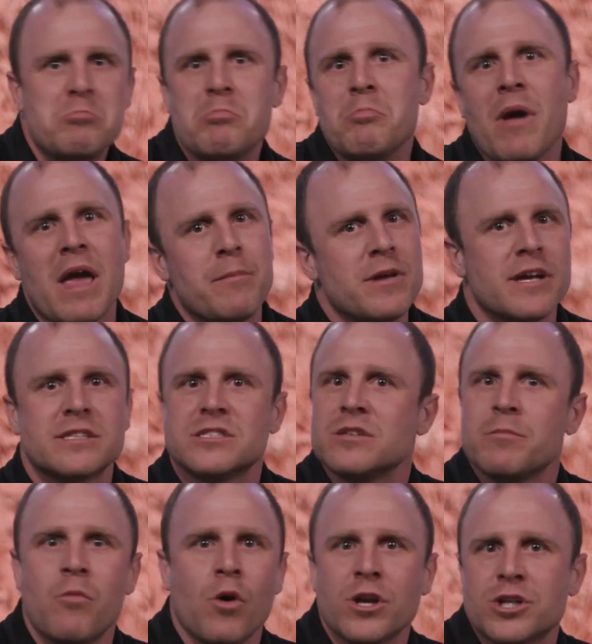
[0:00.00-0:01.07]
Maybe it's
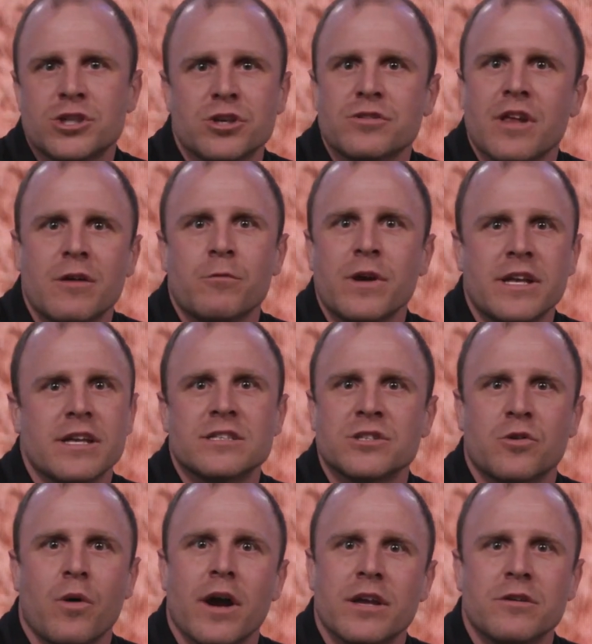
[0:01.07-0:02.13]
the moisture that wheat
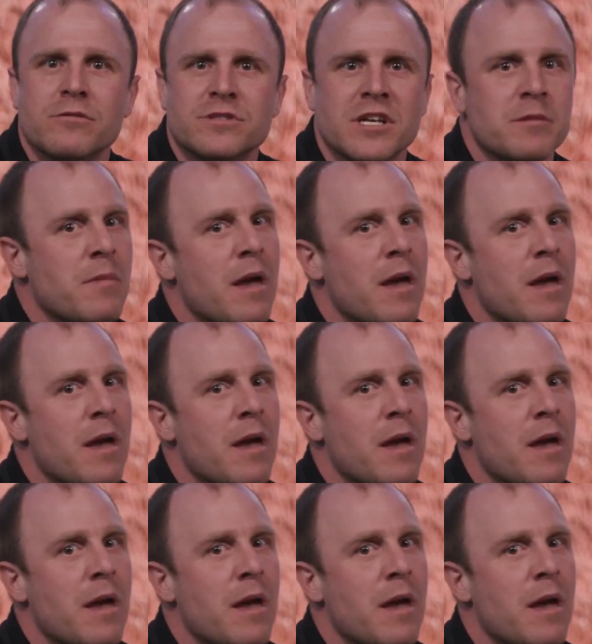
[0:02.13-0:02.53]
isn't quite using.